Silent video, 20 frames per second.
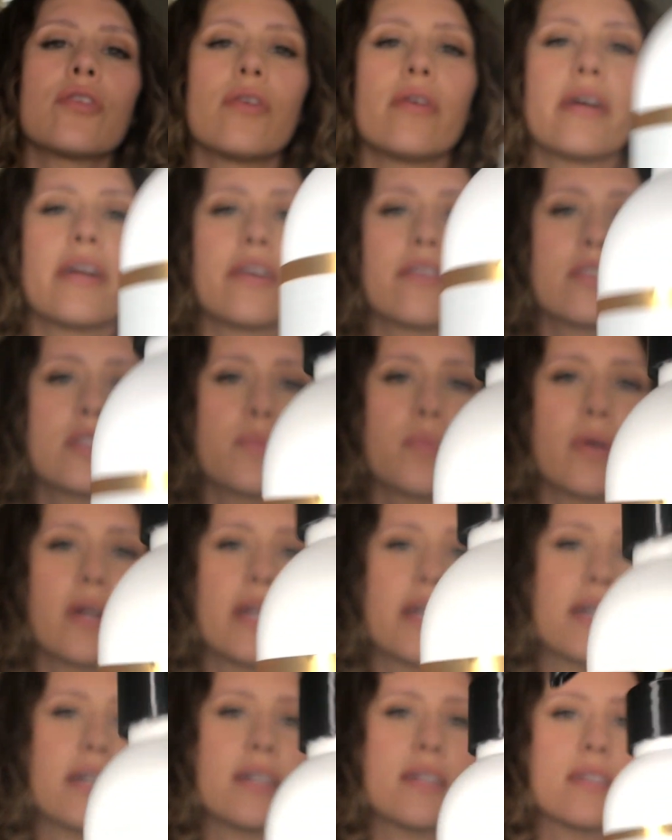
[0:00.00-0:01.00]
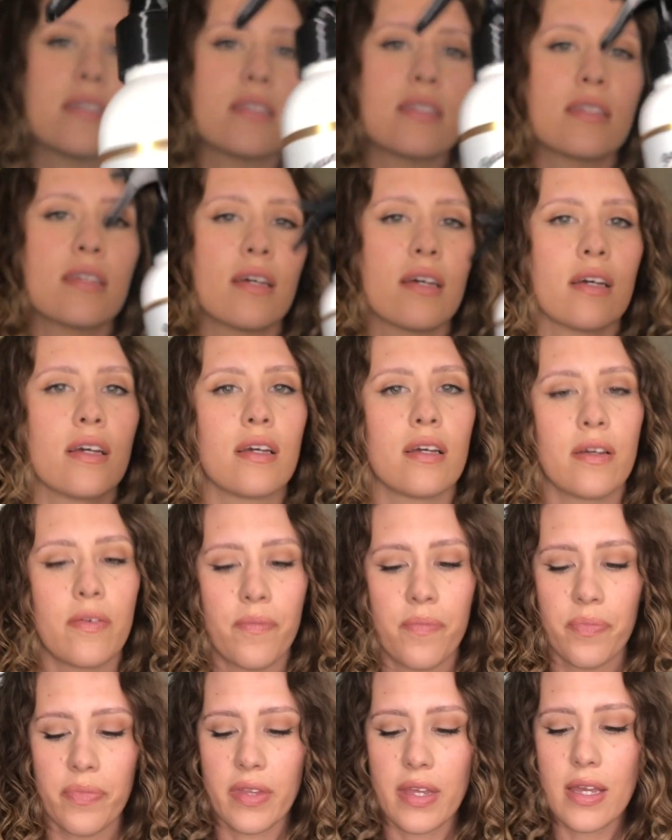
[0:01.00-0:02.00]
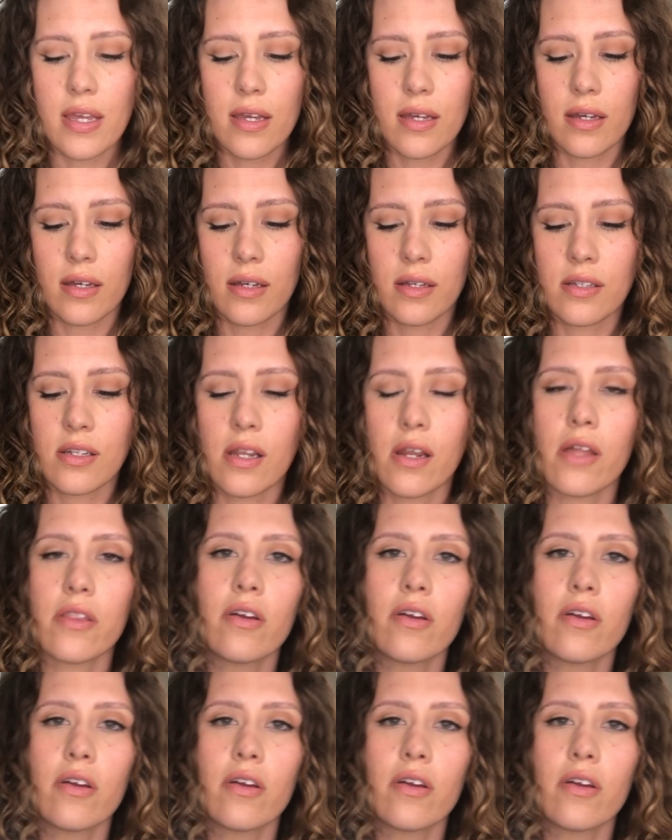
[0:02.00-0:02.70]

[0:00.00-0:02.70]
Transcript: hairspray is, and another